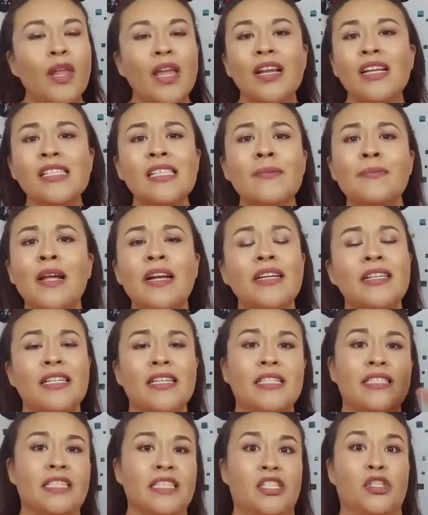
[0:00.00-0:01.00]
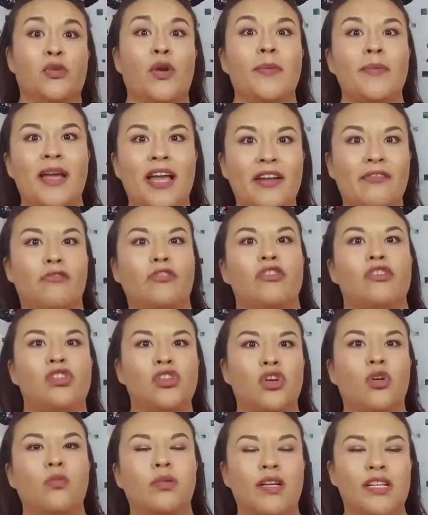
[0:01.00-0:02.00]
because I'm not going to describe every
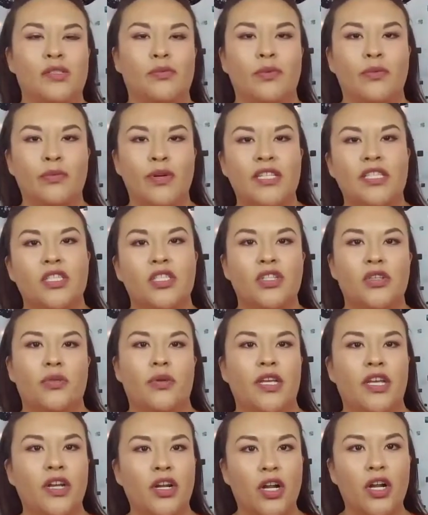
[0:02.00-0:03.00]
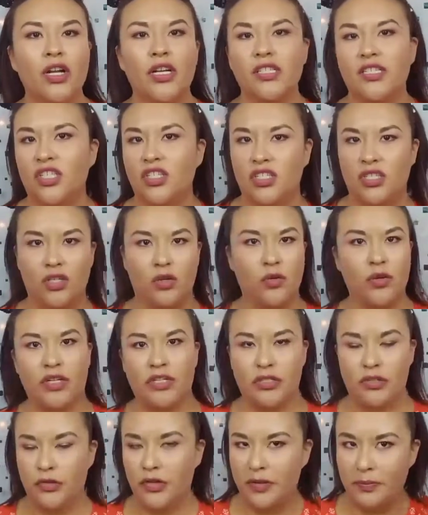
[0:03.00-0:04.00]
single place we went to here. It's just a
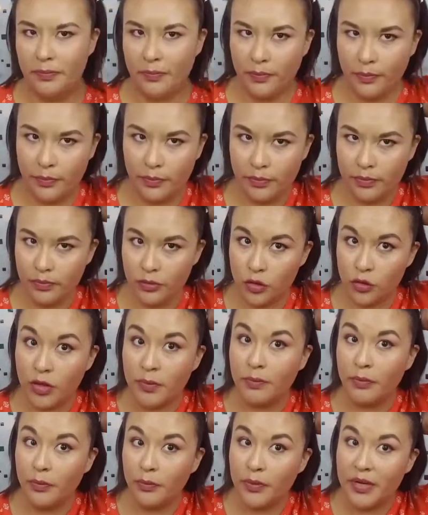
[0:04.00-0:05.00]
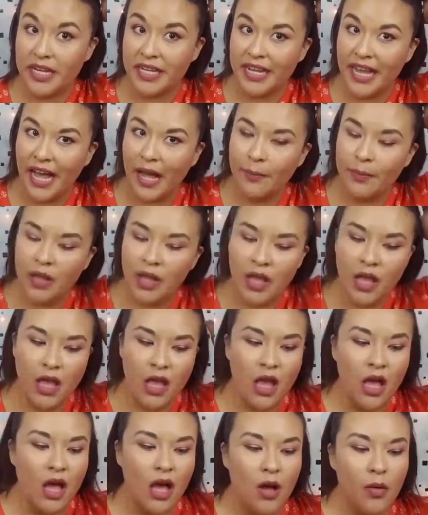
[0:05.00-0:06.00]
quick trip recap.
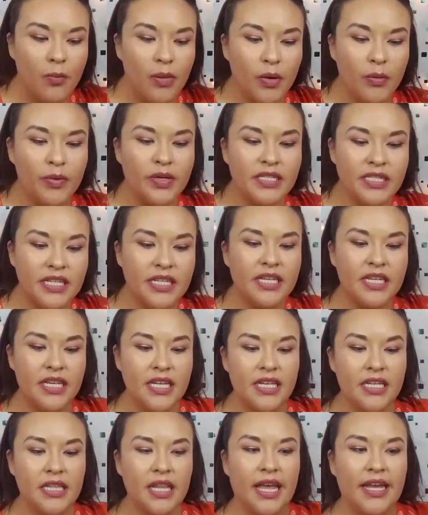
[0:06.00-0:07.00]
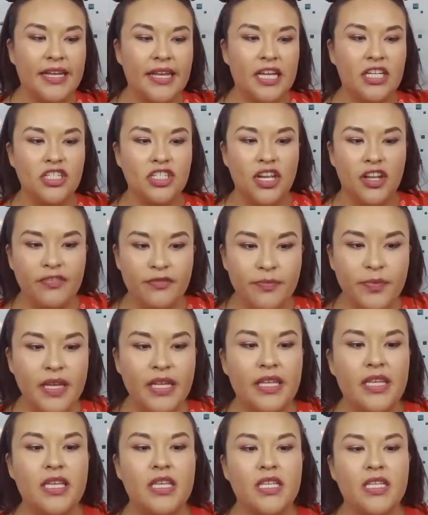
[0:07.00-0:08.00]
But we did eat like at Chef
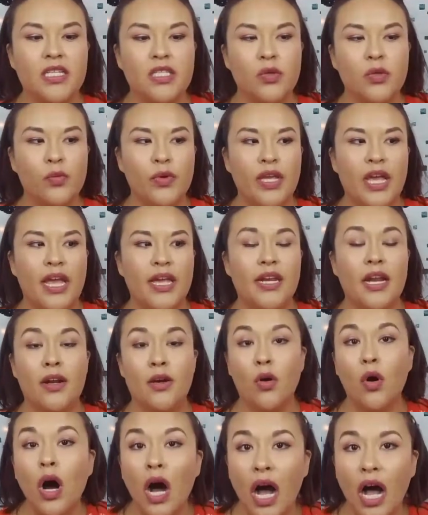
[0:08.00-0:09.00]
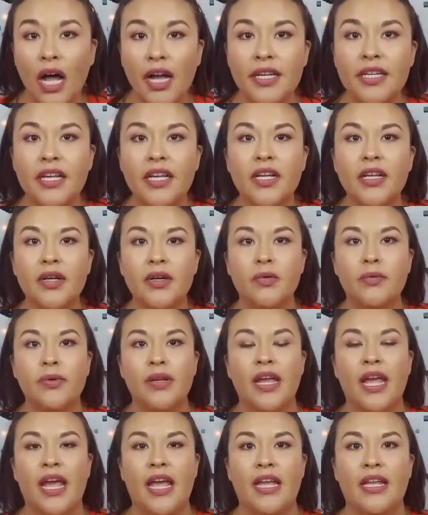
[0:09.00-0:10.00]
Mickey's, we ate at Ohana,
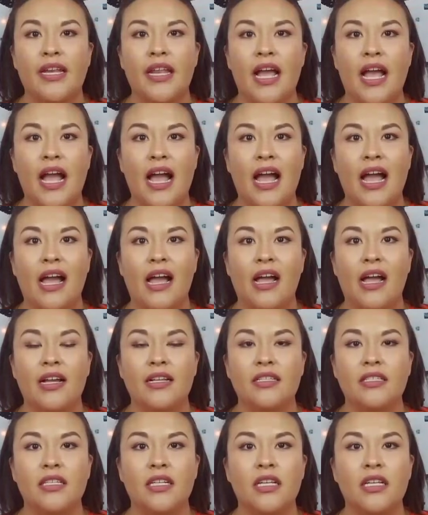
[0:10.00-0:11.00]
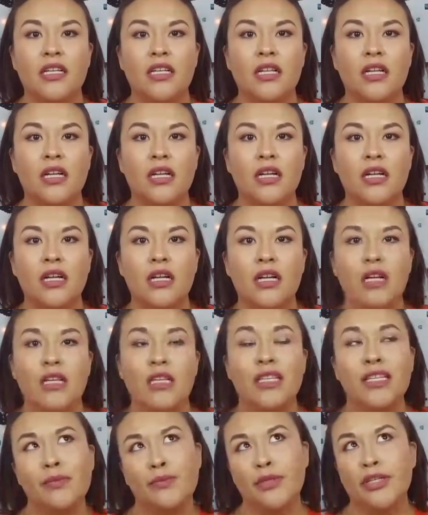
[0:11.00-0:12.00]
we ate at
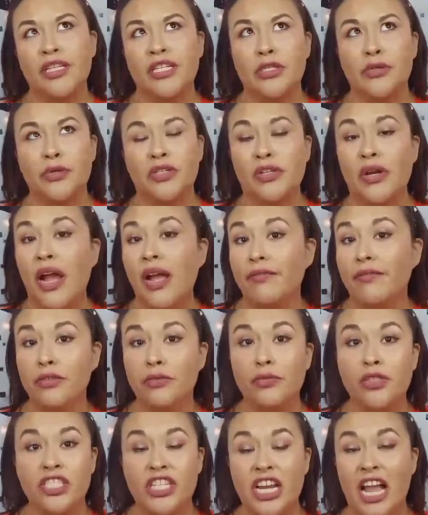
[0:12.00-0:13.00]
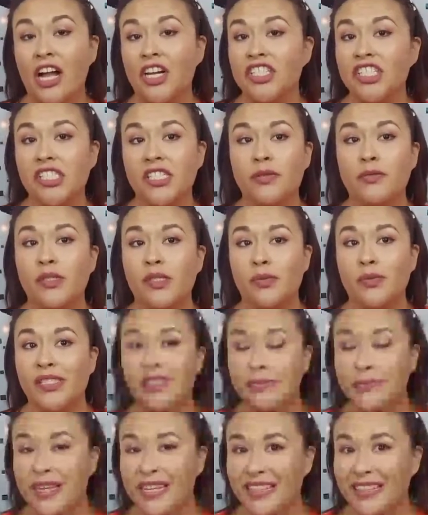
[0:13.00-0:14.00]
Liberty Tree Tavern, which honestly
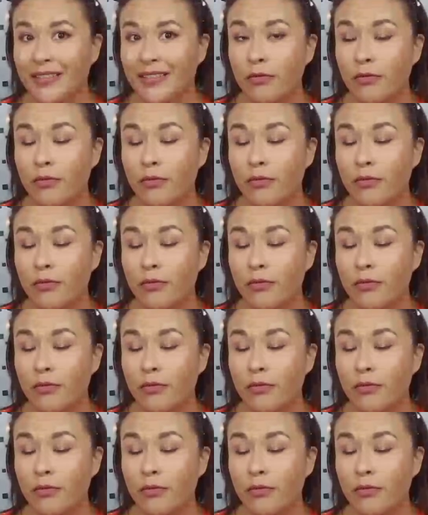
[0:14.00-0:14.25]
was my